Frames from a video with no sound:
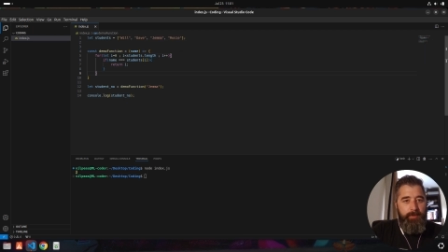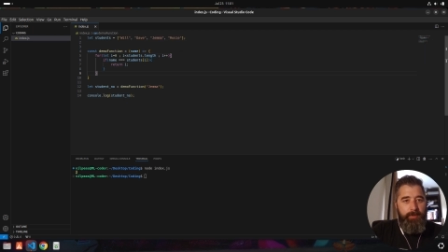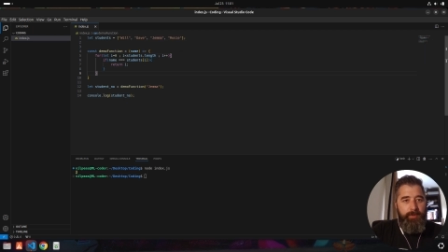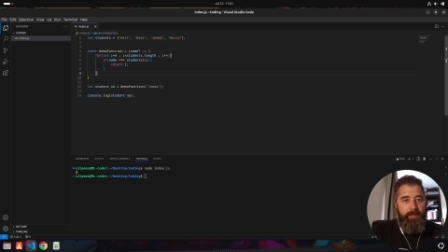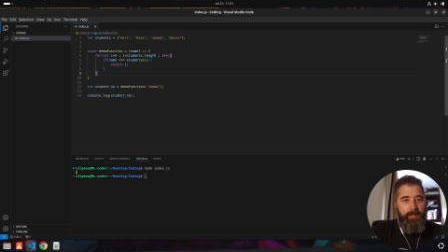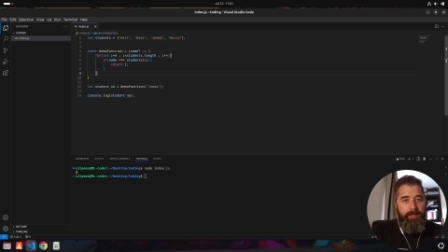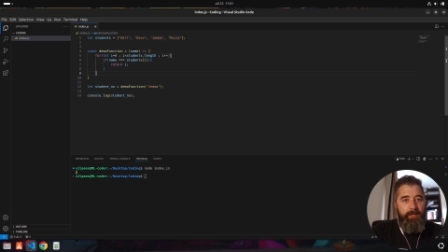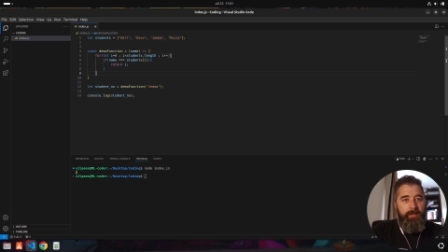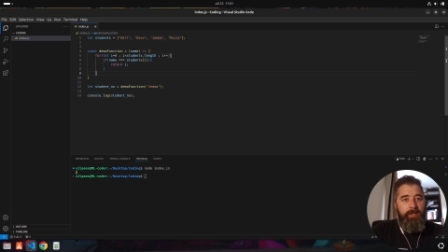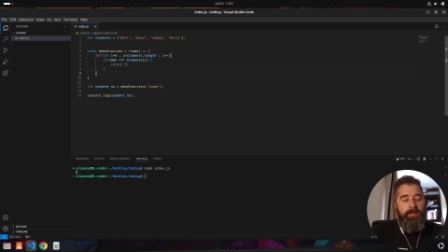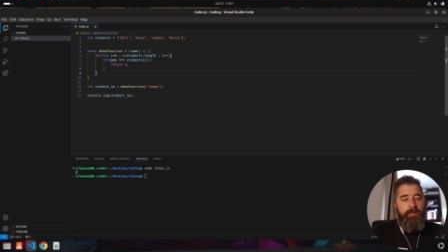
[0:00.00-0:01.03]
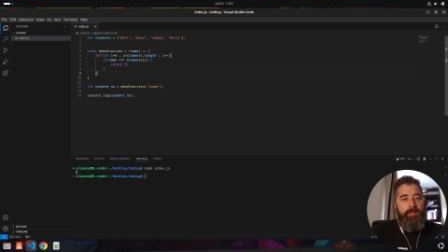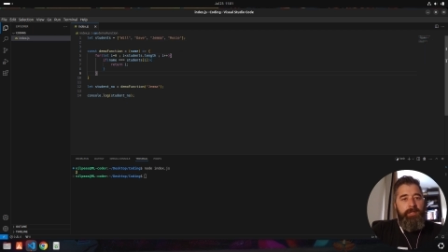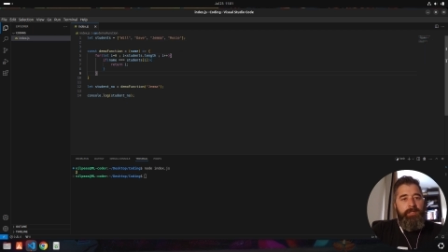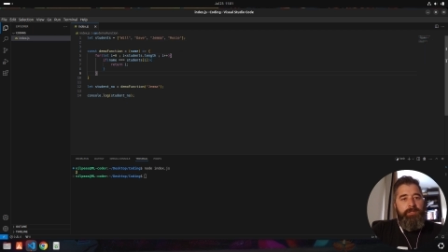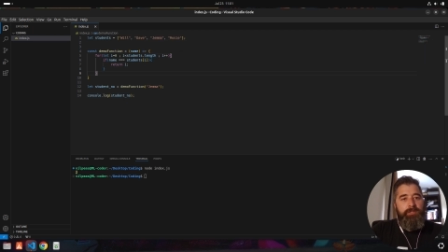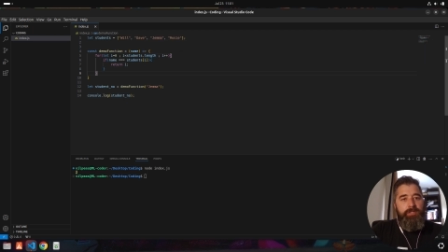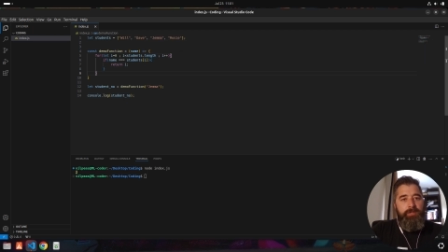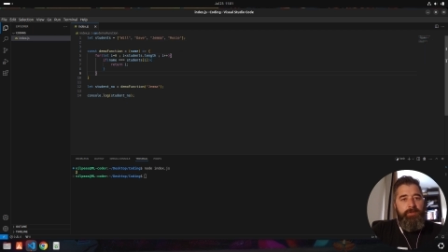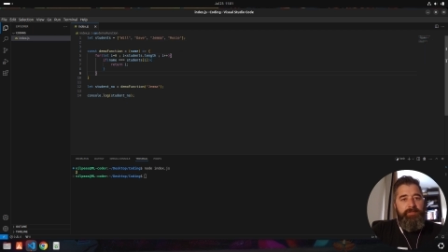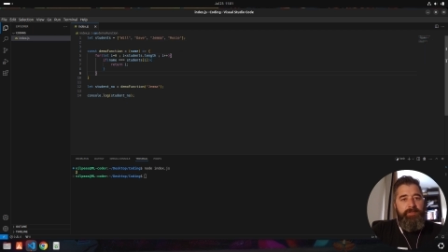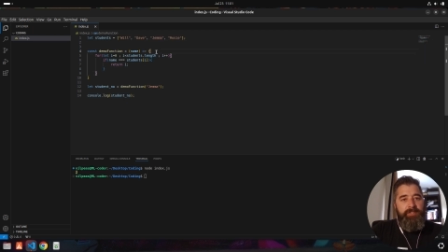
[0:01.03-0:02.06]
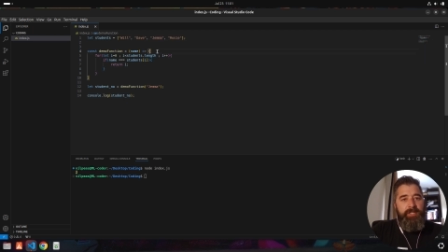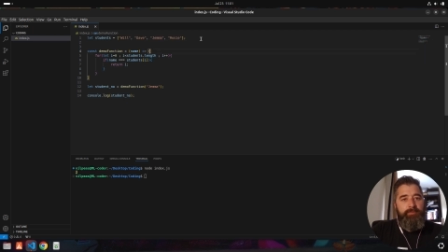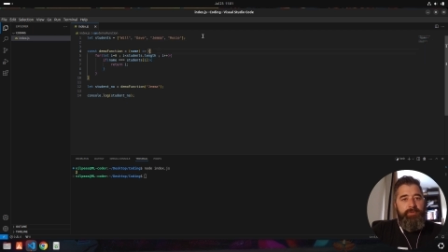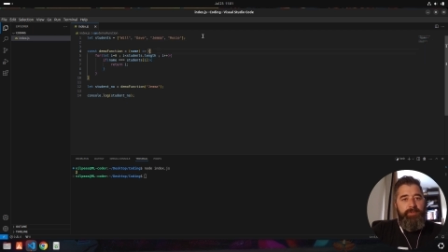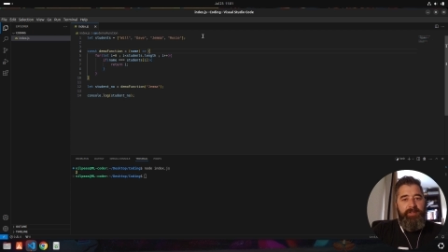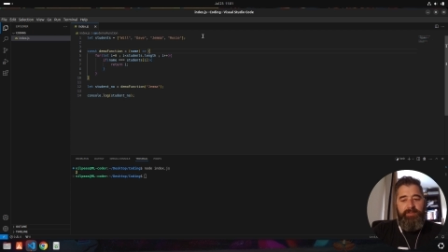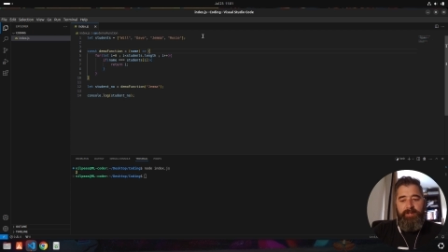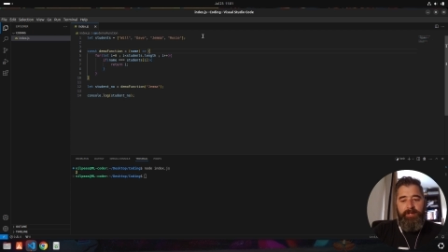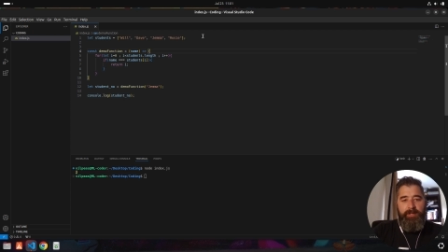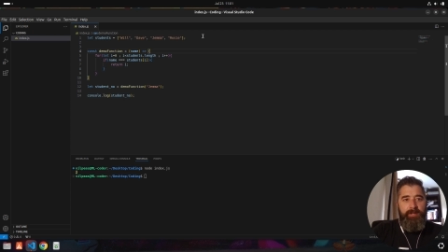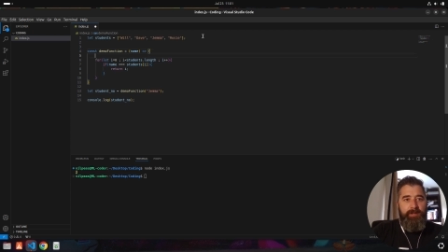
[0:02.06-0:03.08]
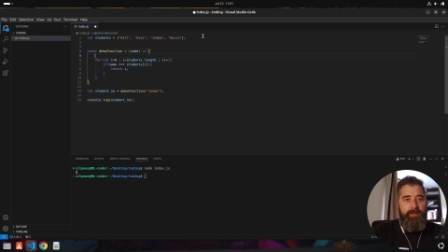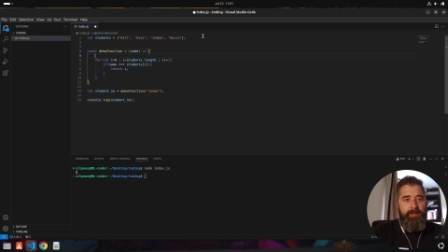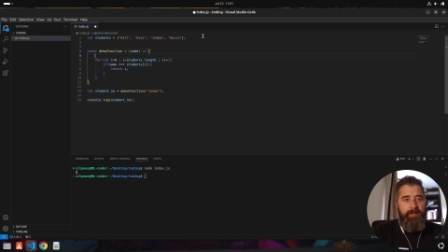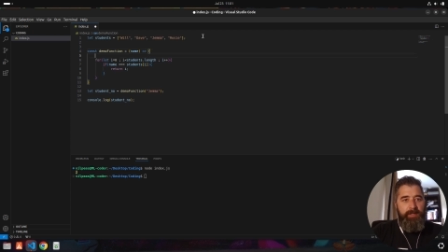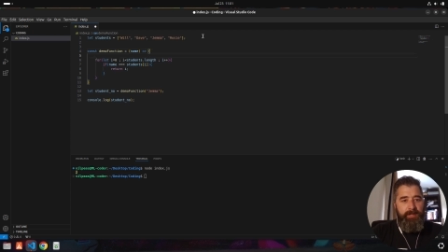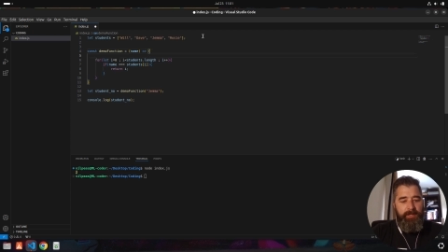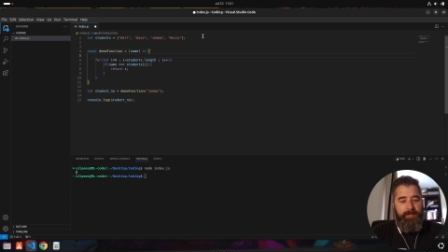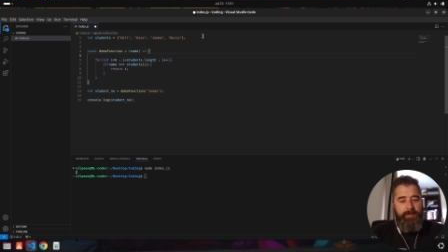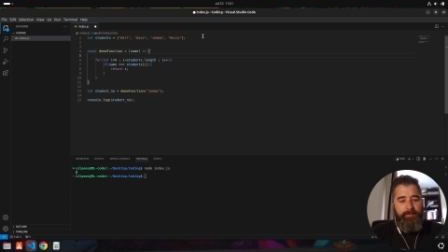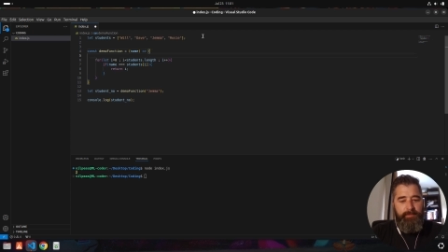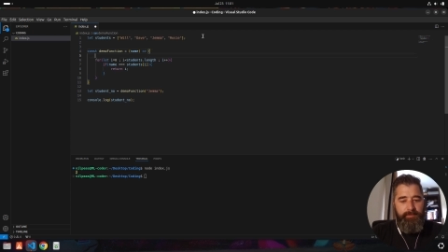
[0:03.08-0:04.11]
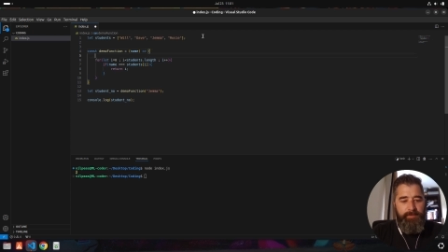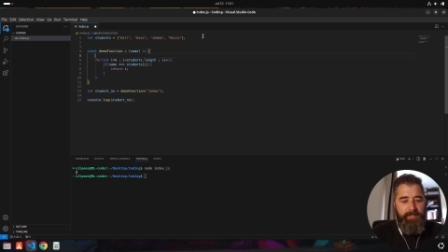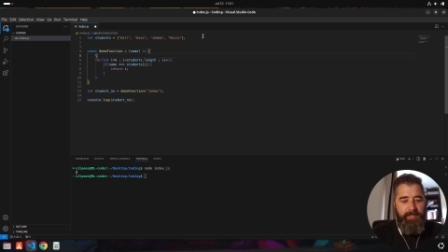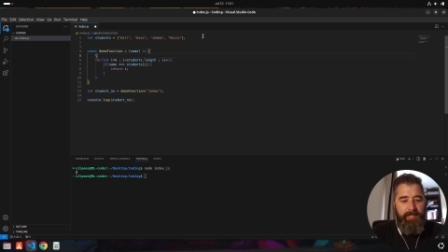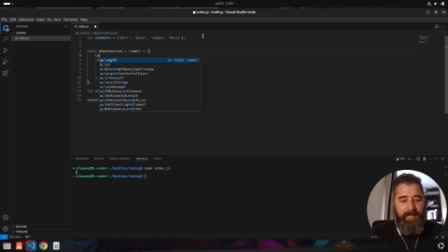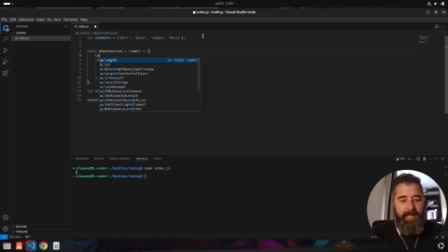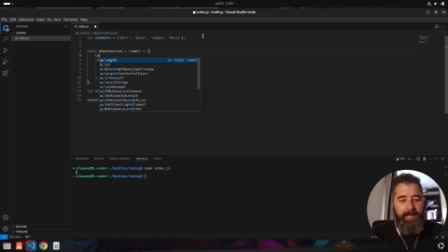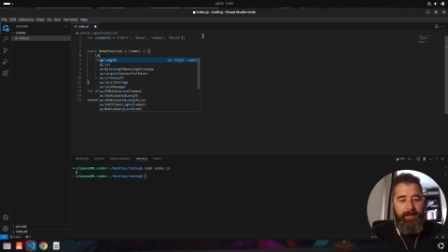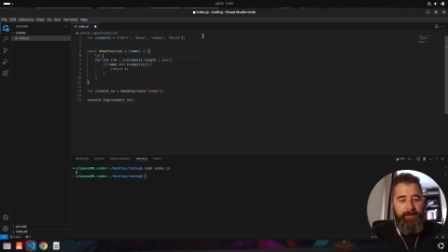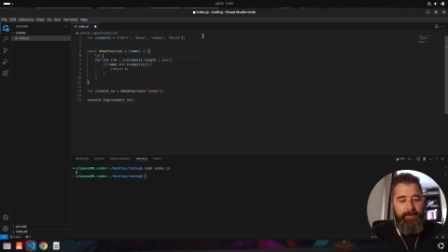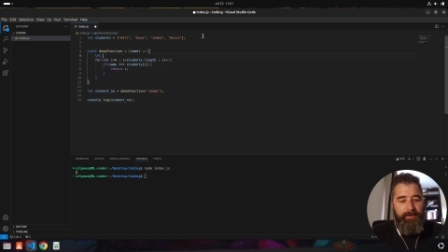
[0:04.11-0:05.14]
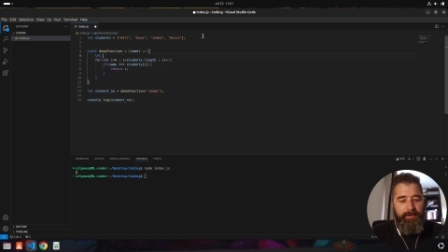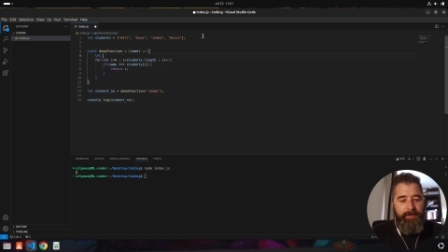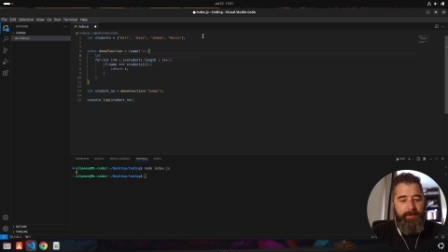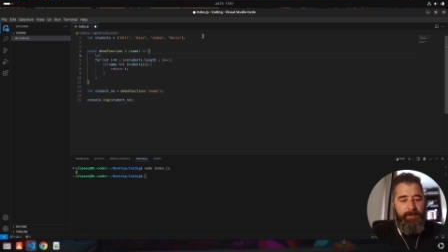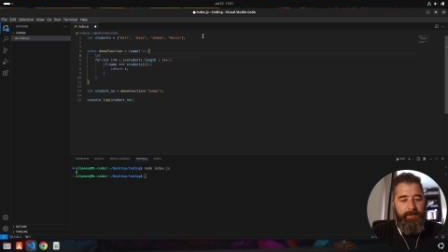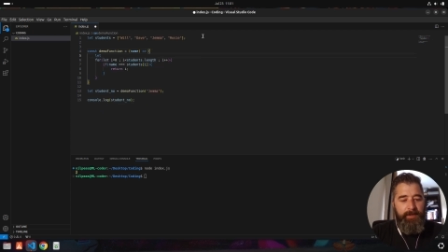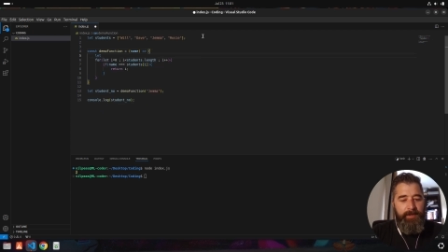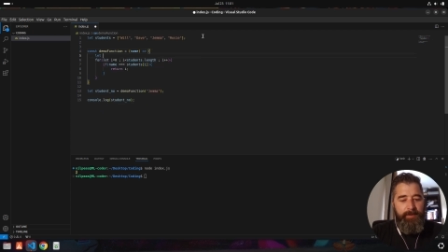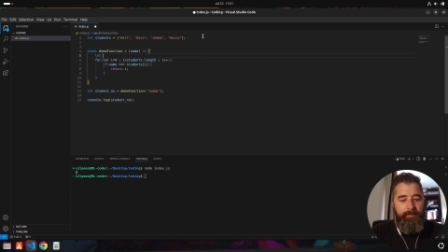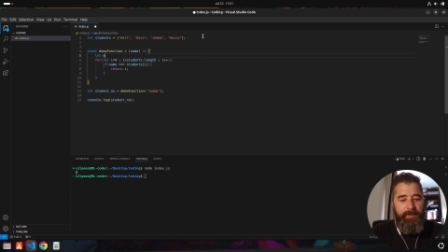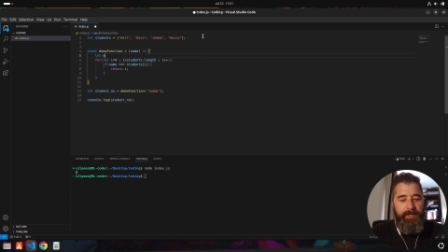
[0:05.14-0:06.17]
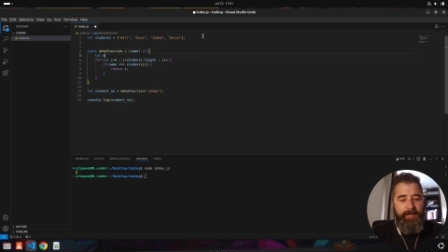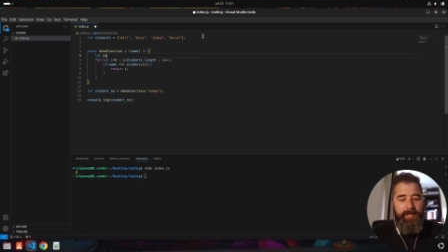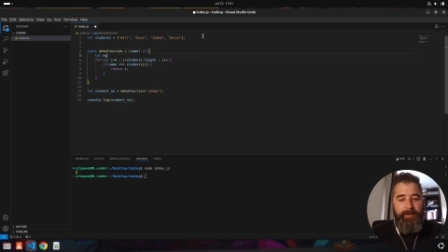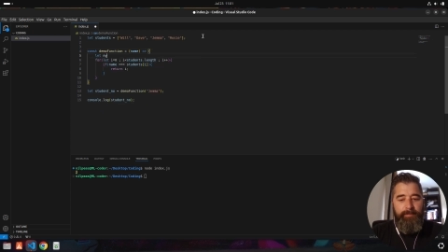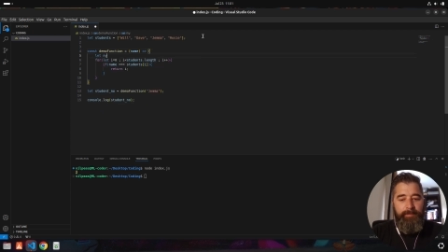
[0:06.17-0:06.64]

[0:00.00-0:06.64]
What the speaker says: Okay, so for example, if I said let my name